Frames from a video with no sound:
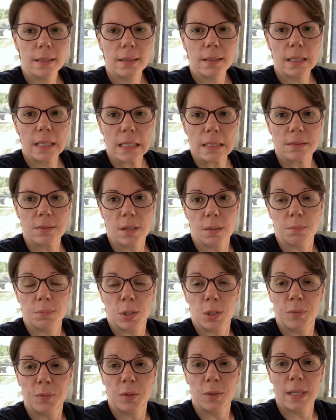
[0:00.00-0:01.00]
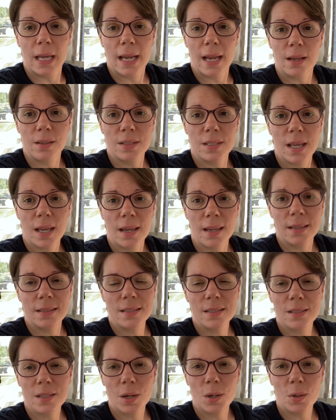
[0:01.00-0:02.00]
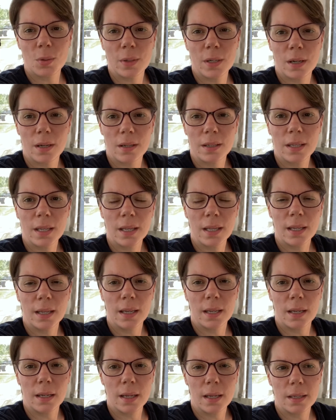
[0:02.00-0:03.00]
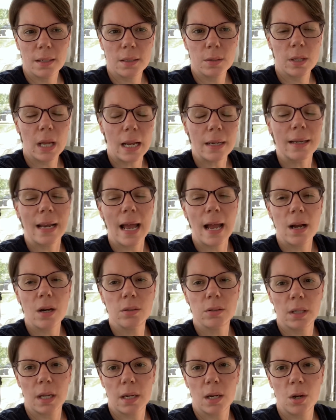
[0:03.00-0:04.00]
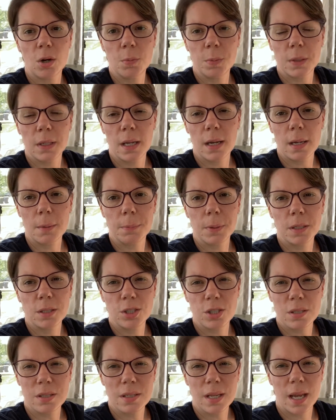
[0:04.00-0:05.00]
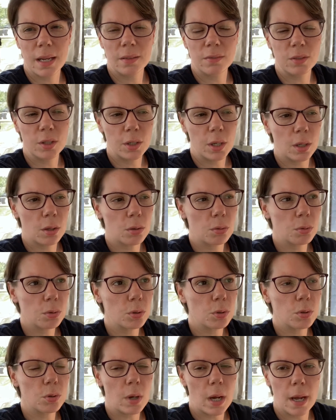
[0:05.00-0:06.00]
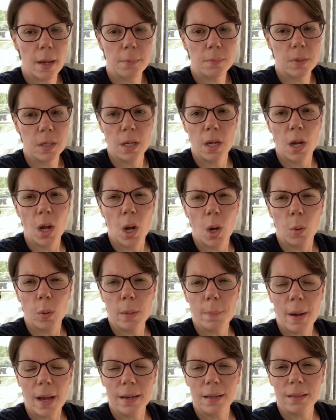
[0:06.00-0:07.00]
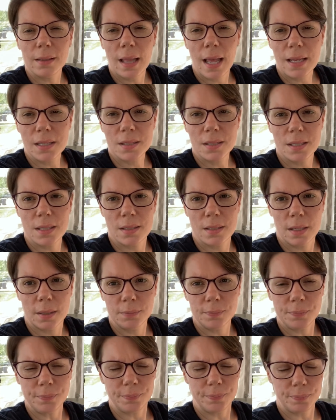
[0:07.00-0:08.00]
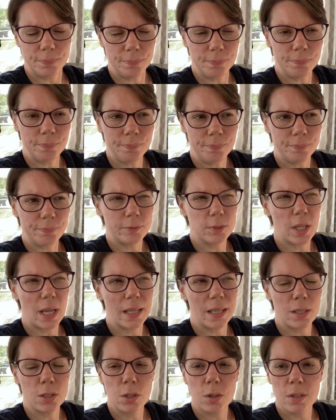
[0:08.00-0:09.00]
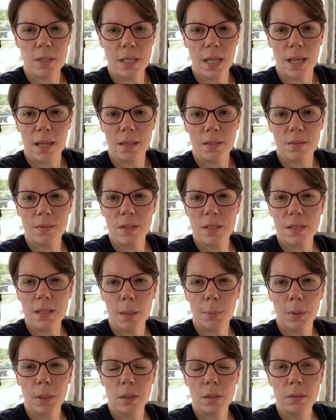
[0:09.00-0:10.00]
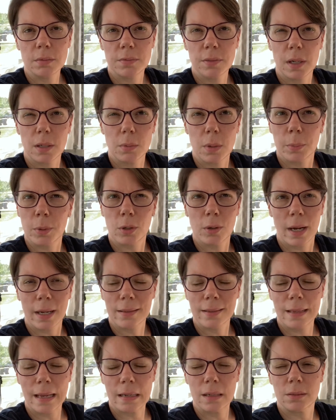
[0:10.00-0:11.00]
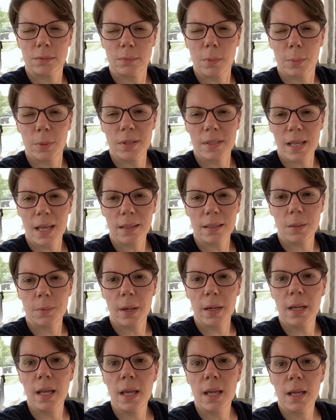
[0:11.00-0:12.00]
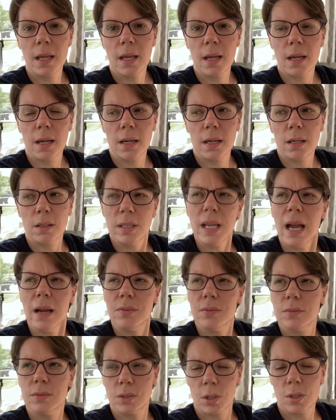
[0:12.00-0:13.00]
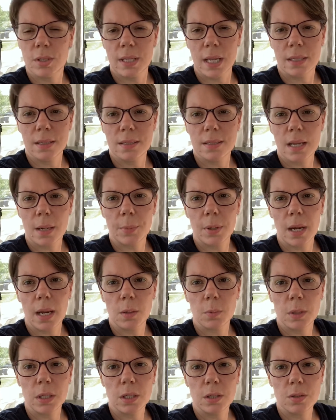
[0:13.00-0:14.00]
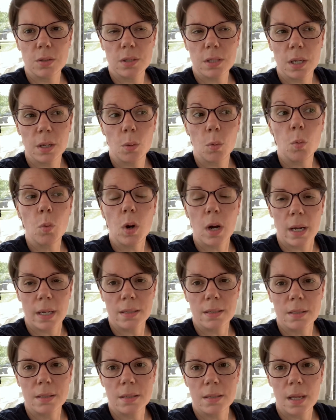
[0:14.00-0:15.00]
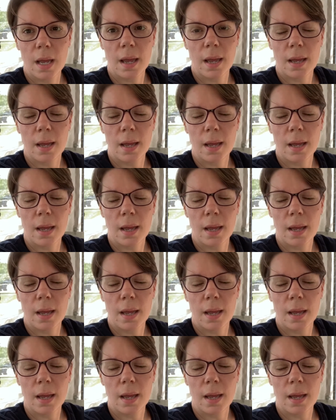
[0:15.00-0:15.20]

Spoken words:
it's a beautiful day outside, so we are got it out and got it opened up, just kind of looking through. We bought it last season, I think towards the end of the summer, if I remember correctly. I don't remember exactly when. Yeah, towards the end of summer, and we used it once.